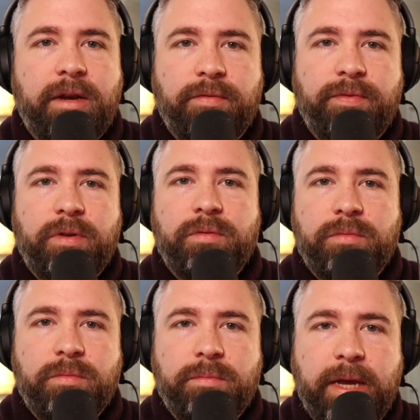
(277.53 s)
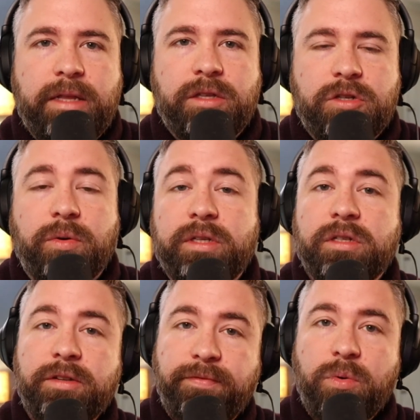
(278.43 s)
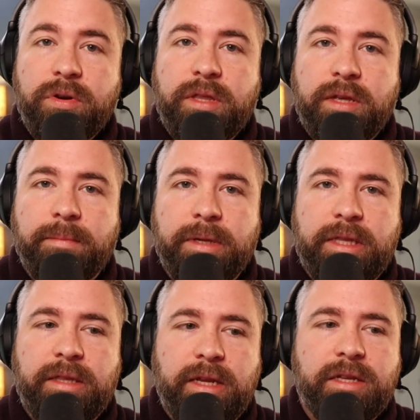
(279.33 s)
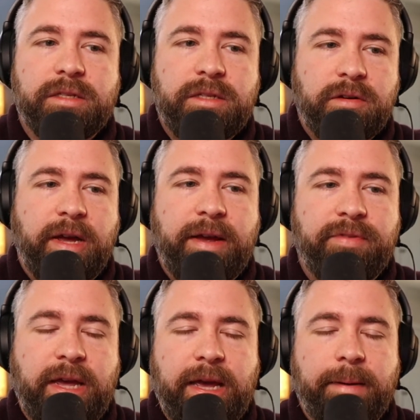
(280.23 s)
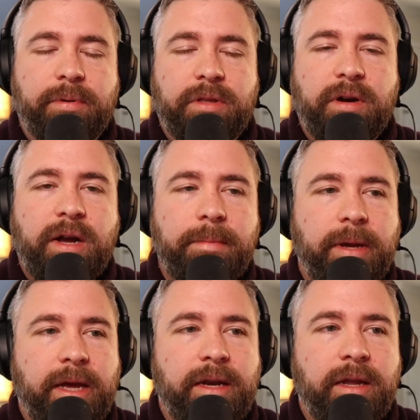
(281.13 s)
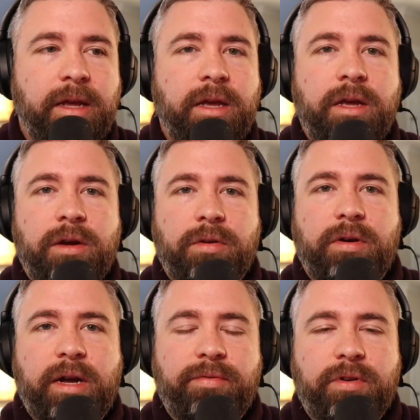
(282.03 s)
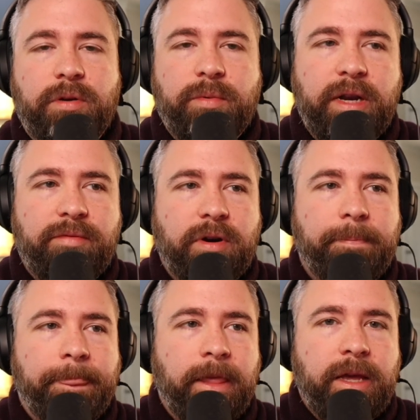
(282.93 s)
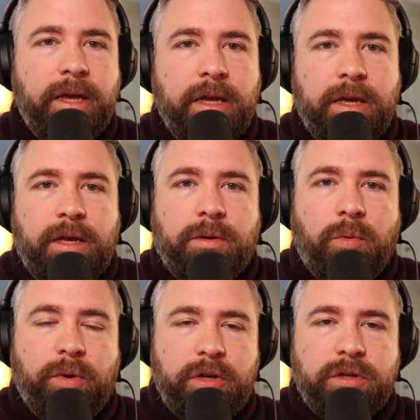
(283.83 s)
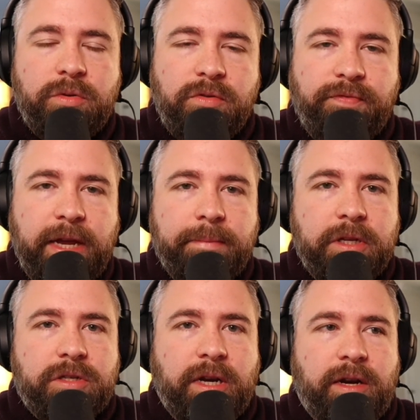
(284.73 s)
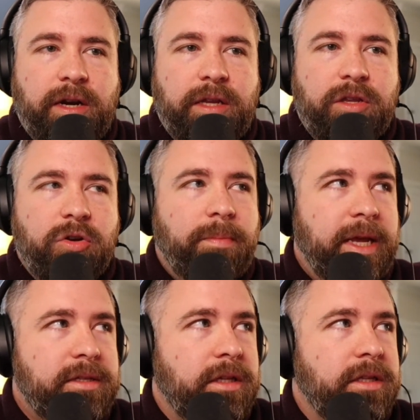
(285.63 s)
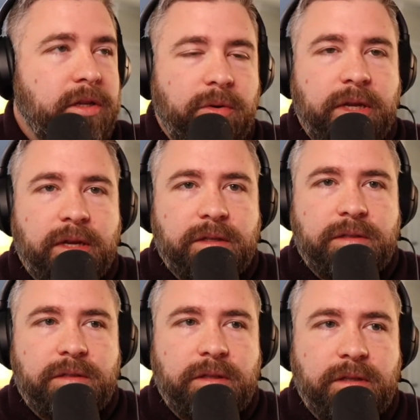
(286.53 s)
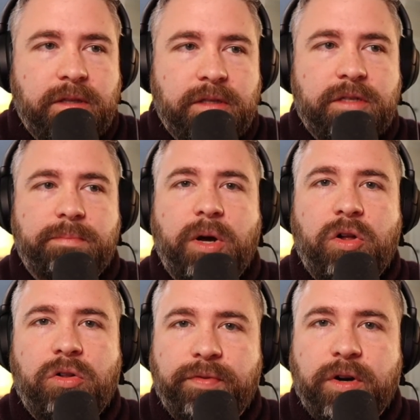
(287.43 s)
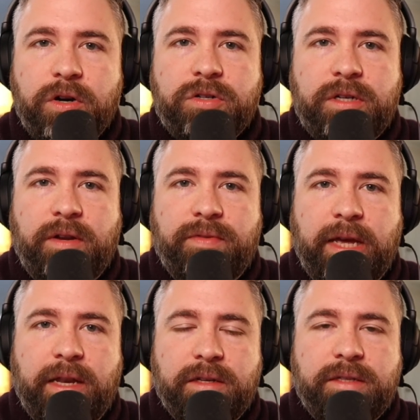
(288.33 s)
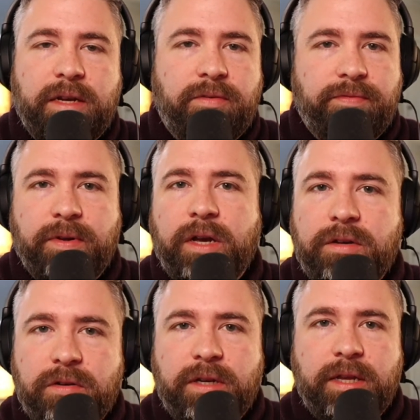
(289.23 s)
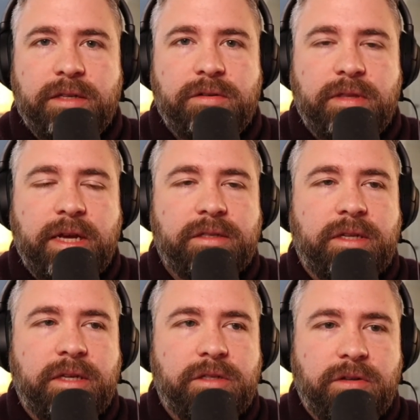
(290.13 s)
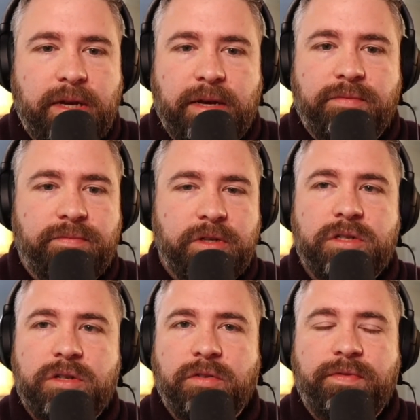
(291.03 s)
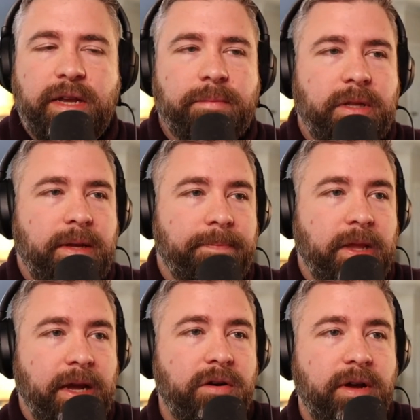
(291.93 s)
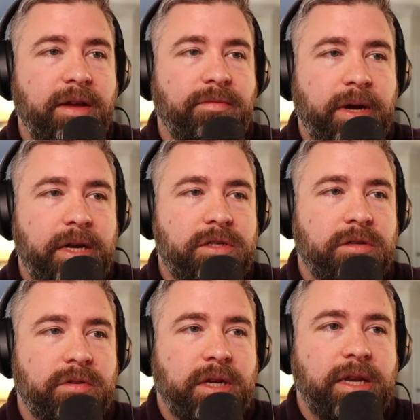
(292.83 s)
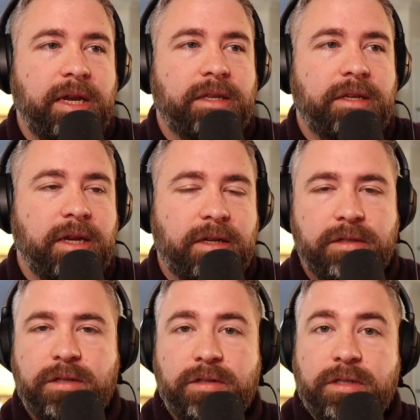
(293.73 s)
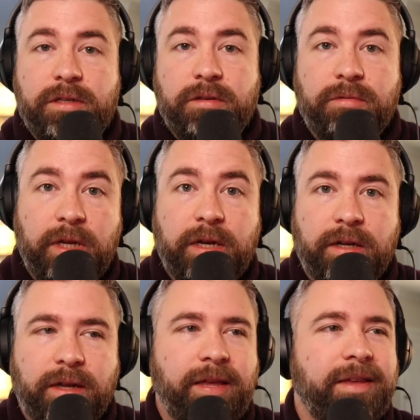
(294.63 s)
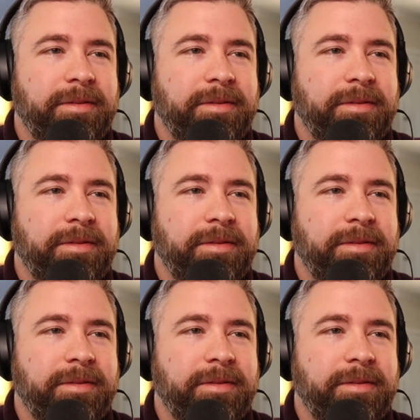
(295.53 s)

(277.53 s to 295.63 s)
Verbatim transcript: kind of make the choices for them, but then they can still have the app on their iPad or their iPhone or whatever when you're doing family sharing, you're basically doing a the small version of that. Instead of 100 kids or 1,000 kids, you have just your family. I don't have my children connected yet because they're just too young,